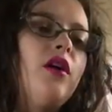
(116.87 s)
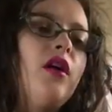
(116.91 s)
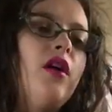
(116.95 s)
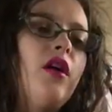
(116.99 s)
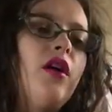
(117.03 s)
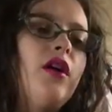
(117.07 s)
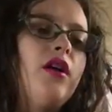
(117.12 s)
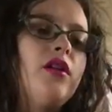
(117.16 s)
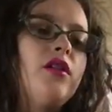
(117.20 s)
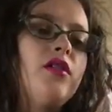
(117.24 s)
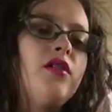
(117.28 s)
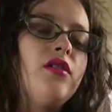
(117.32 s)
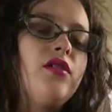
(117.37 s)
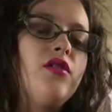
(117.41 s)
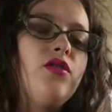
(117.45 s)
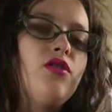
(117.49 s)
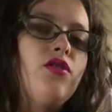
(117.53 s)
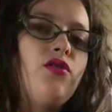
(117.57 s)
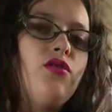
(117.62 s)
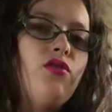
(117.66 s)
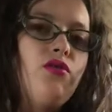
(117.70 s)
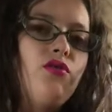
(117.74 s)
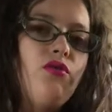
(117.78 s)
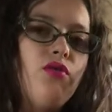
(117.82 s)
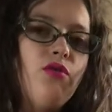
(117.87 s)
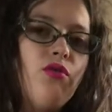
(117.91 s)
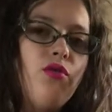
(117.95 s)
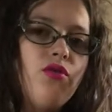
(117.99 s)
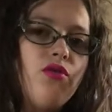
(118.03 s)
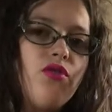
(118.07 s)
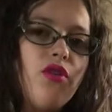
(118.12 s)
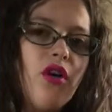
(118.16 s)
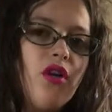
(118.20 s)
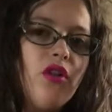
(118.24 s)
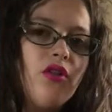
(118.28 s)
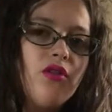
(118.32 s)
cost
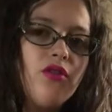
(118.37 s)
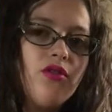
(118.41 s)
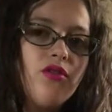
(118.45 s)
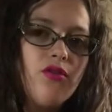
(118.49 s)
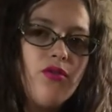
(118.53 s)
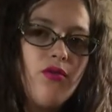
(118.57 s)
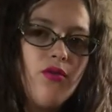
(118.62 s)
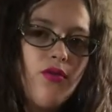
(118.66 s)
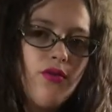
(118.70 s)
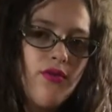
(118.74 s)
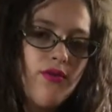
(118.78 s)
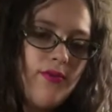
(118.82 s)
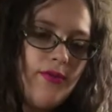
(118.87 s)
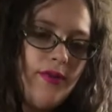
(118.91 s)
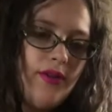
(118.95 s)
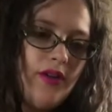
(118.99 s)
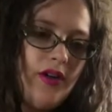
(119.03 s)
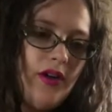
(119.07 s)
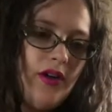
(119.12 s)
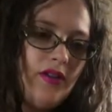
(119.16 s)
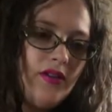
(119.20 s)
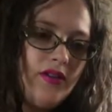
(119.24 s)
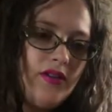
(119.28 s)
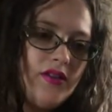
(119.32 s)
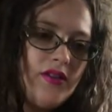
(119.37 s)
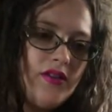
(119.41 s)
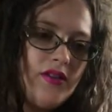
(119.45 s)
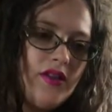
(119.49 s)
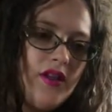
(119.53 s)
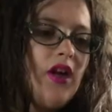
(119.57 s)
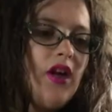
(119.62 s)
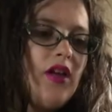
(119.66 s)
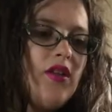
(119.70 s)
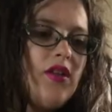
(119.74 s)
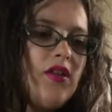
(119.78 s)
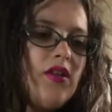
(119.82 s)
$2 or $3.
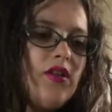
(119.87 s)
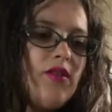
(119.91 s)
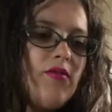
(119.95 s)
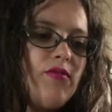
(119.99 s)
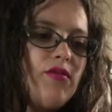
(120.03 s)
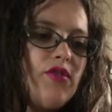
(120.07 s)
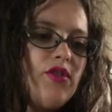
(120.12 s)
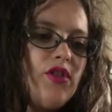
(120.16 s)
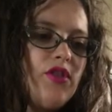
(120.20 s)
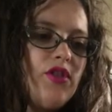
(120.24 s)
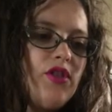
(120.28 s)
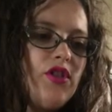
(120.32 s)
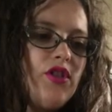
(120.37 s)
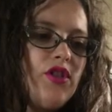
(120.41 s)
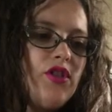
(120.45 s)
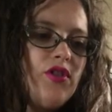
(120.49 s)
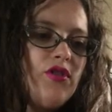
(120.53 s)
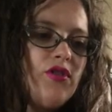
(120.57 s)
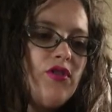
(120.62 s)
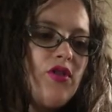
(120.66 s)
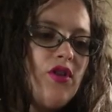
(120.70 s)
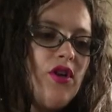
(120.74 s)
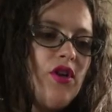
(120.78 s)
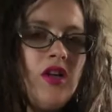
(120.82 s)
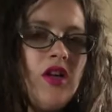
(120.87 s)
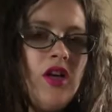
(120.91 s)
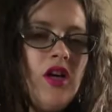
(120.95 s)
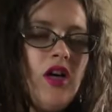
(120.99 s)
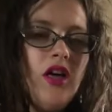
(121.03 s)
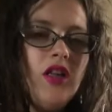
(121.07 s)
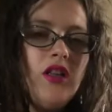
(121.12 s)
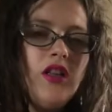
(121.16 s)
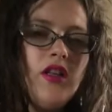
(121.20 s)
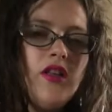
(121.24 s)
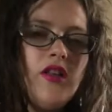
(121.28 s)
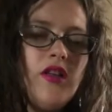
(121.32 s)
I thought it was a good deal.
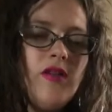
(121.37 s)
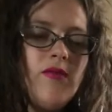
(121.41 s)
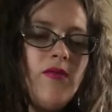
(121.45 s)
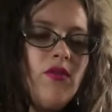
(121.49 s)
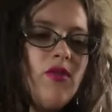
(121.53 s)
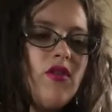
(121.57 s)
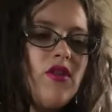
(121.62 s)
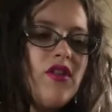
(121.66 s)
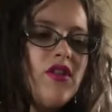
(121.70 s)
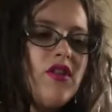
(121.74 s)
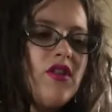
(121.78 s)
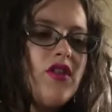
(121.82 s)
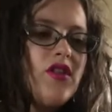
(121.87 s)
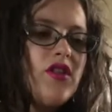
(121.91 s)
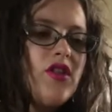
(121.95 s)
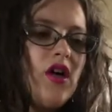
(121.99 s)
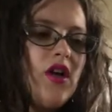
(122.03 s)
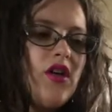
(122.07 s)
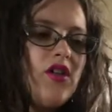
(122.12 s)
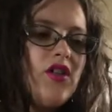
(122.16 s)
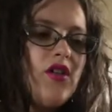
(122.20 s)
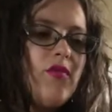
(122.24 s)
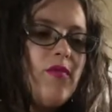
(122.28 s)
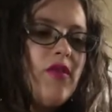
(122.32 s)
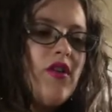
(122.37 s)
Lithium quartz is thought to